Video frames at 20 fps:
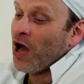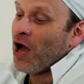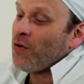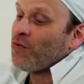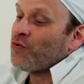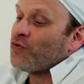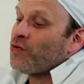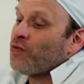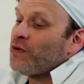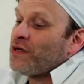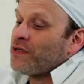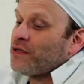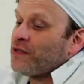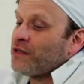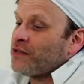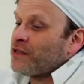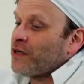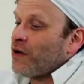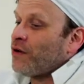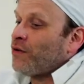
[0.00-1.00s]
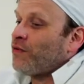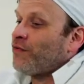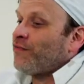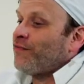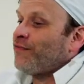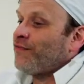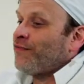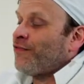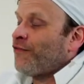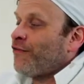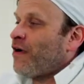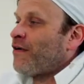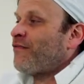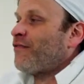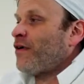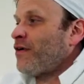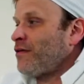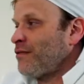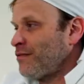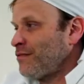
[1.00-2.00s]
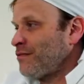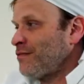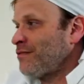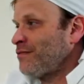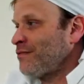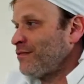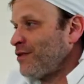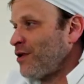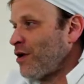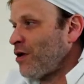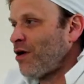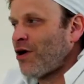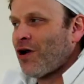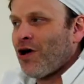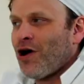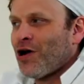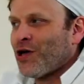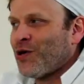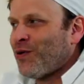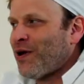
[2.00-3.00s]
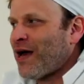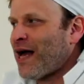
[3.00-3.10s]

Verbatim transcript: I was always so forever. You know, I'd argue